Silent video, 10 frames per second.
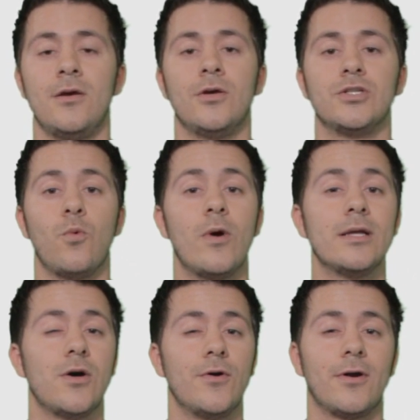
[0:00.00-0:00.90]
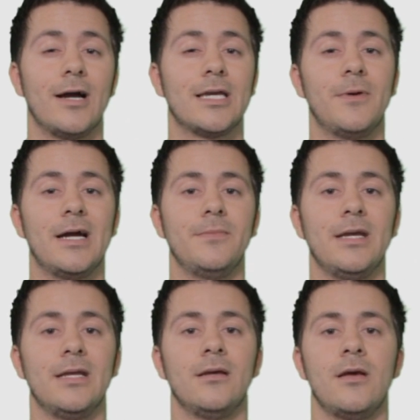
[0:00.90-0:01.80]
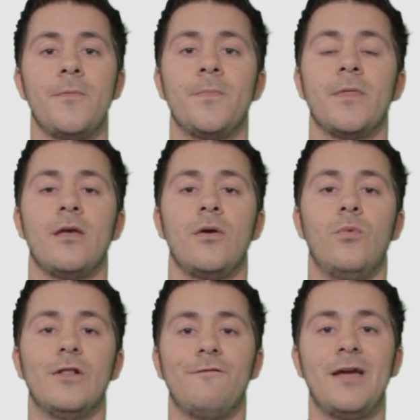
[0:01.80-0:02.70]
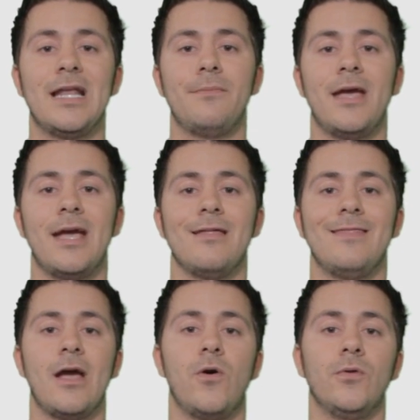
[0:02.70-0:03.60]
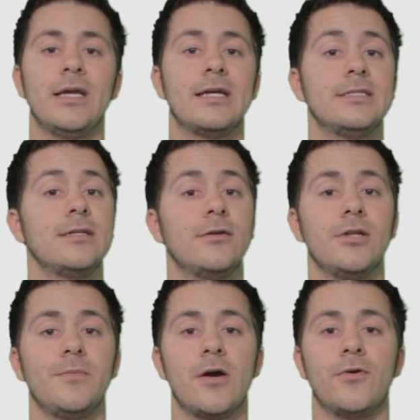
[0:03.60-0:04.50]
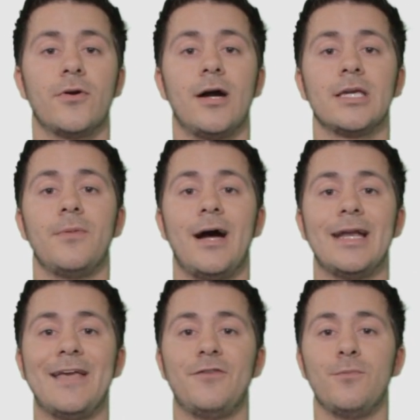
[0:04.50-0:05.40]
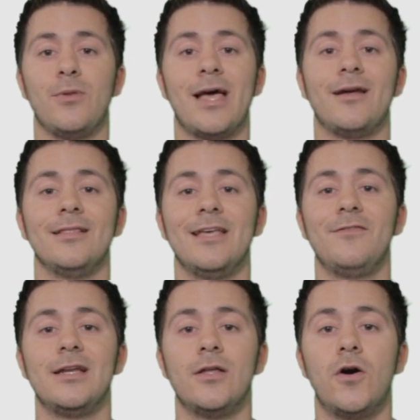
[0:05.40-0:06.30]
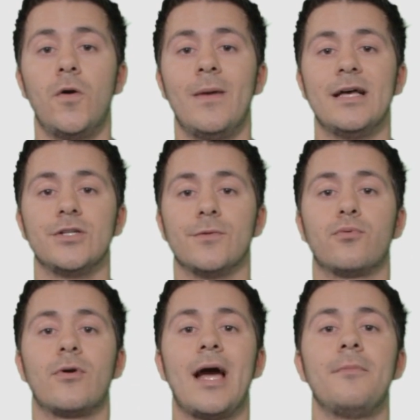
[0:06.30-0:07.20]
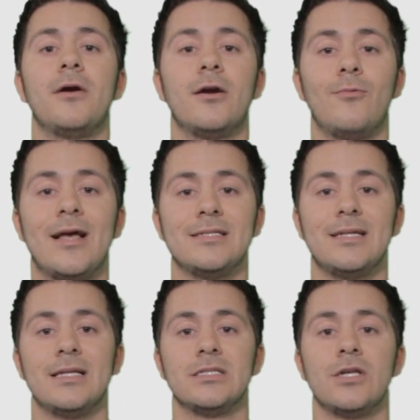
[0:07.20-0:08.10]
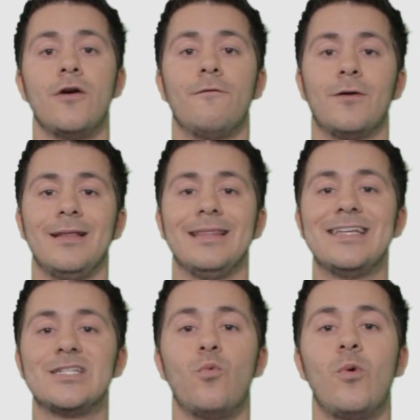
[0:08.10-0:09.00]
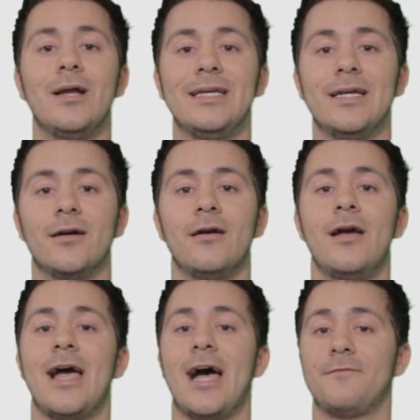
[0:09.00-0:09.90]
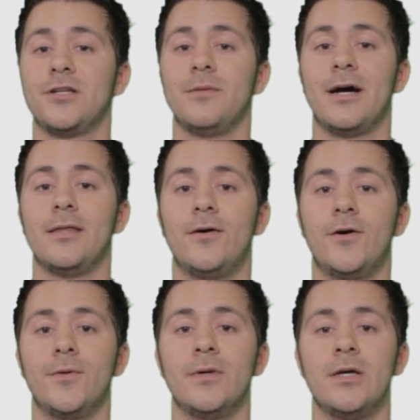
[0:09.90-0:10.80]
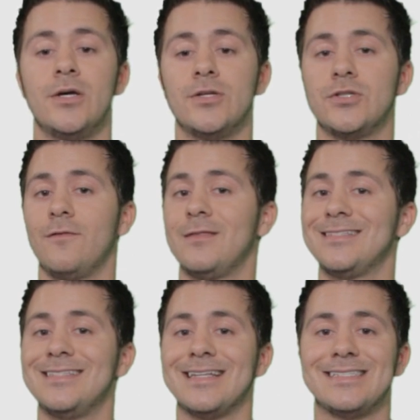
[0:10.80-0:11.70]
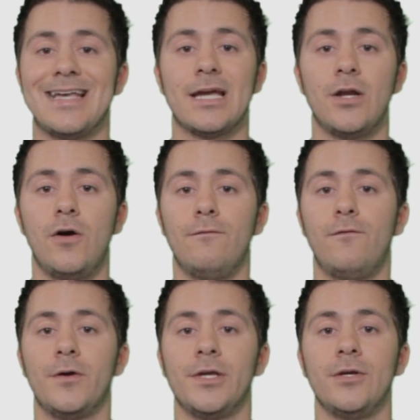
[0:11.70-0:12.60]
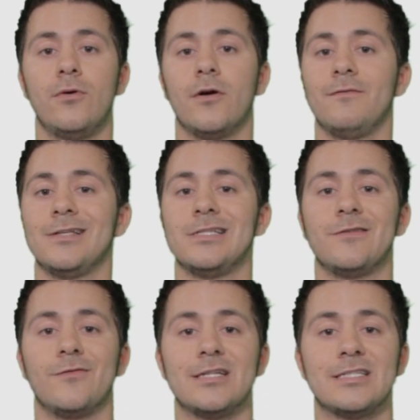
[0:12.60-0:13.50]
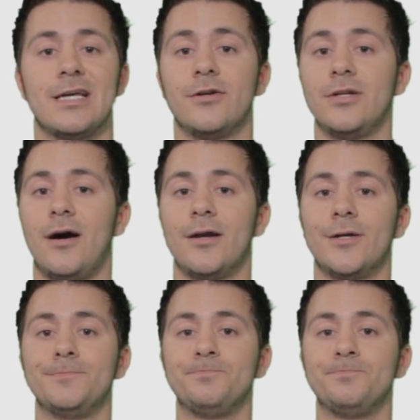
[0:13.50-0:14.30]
So what does owner-occupied mean? With Fannie Mae, they only consider you to be owner-occupied if you plan on living in the home as your primary residence for at least 1 year after you buy the home. So if this is a second home for you, or if this is for a son or daughter,